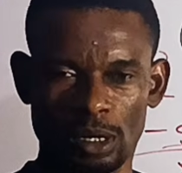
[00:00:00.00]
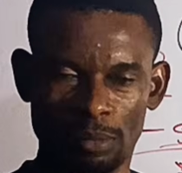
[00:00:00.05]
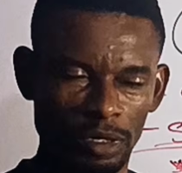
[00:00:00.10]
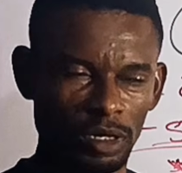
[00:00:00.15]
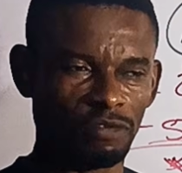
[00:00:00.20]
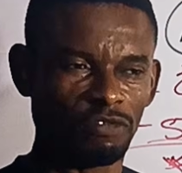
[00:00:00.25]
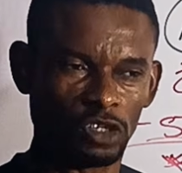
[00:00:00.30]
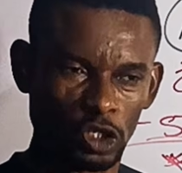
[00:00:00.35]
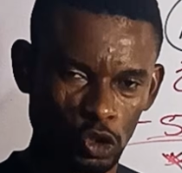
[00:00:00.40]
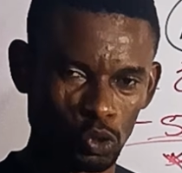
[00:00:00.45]
I
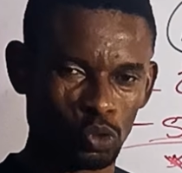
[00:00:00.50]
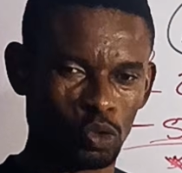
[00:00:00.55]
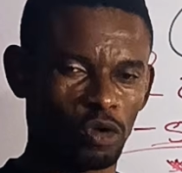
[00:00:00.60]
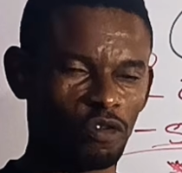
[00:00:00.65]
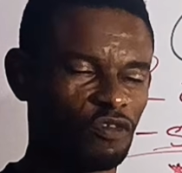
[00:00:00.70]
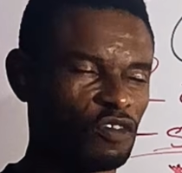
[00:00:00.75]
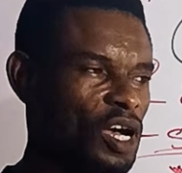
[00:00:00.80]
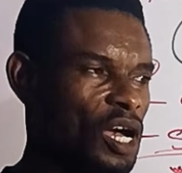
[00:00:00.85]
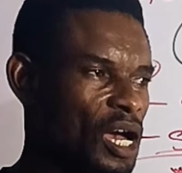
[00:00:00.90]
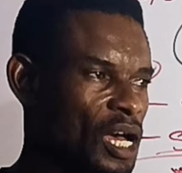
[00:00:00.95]
believe it will
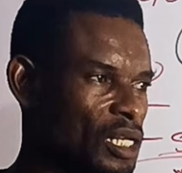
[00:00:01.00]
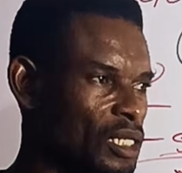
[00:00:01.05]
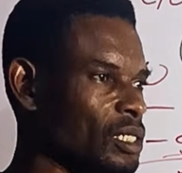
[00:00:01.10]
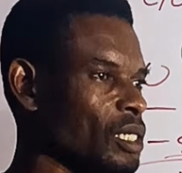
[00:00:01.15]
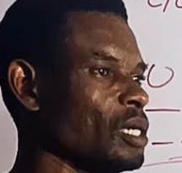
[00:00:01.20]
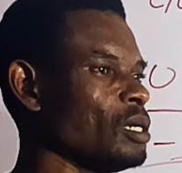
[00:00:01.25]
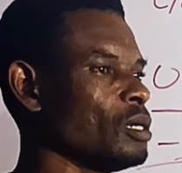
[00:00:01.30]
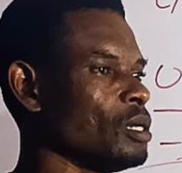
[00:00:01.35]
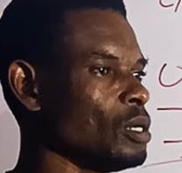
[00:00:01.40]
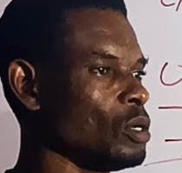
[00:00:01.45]
go far, and
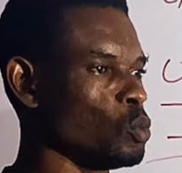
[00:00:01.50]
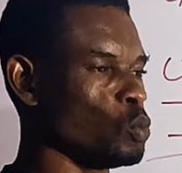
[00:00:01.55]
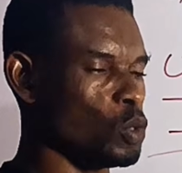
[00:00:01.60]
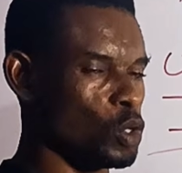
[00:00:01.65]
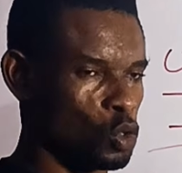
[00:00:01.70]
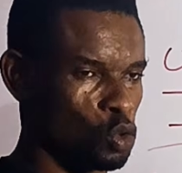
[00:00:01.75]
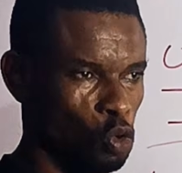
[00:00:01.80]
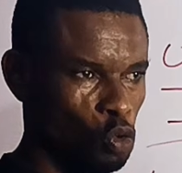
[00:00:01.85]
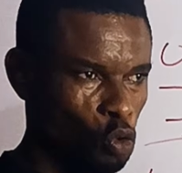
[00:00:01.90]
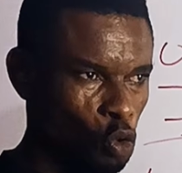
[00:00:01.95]

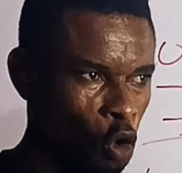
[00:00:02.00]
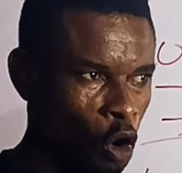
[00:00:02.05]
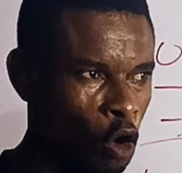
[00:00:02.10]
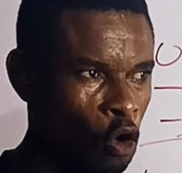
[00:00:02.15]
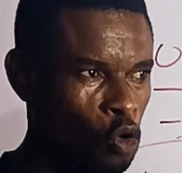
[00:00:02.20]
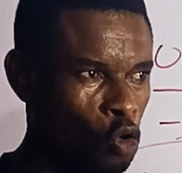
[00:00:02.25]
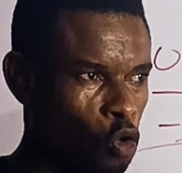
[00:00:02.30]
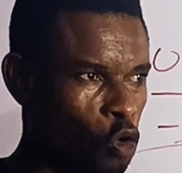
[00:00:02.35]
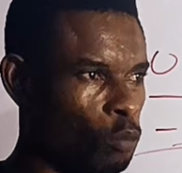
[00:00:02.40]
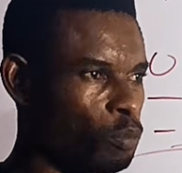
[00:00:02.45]
we all
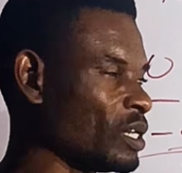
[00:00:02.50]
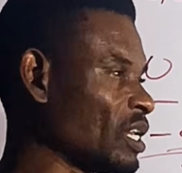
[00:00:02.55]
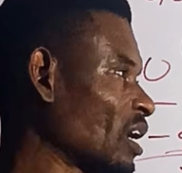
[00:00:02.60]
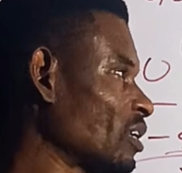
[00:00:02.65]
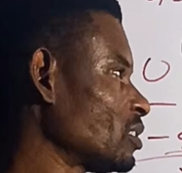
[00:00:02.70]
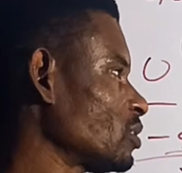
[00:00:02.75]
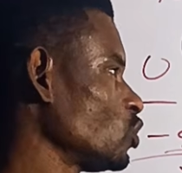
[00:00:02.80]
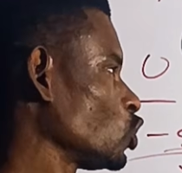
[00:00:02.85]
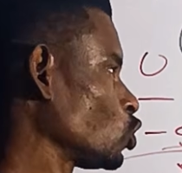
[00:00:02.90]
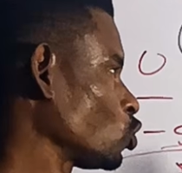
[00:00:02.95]
hope
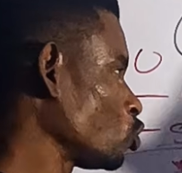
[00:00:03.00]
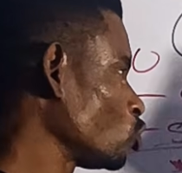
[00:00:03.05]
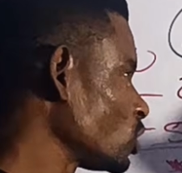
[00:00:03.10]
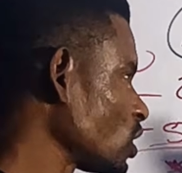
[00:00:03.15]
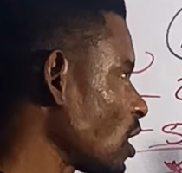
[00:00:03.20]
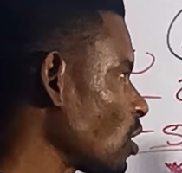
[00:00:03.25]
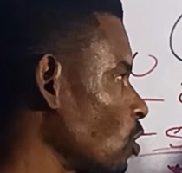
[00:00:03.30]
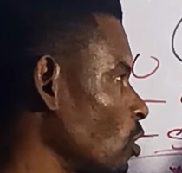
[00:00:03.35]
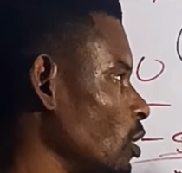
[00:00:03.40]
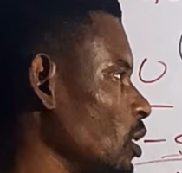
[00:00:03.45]
that
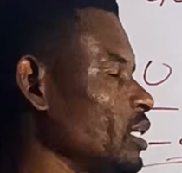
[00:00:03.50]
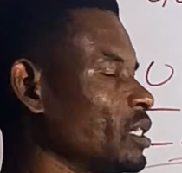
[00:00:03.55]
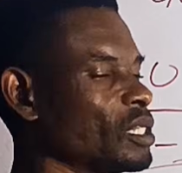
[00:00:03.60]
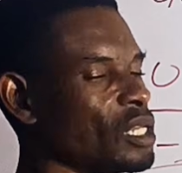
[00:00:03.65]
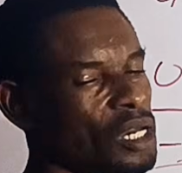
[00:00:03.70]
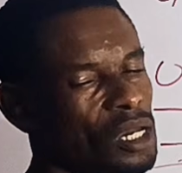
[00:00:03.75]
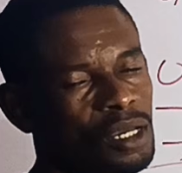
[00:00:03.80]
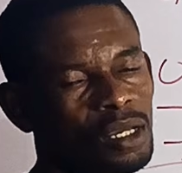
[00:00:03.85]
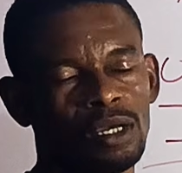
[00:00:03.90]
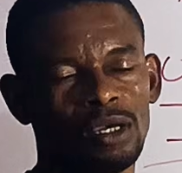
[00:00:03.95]
sooner or
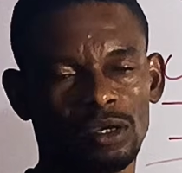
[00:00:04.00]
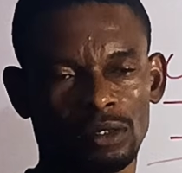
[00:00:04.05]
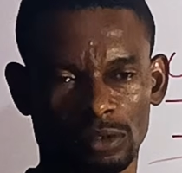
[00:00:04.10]
later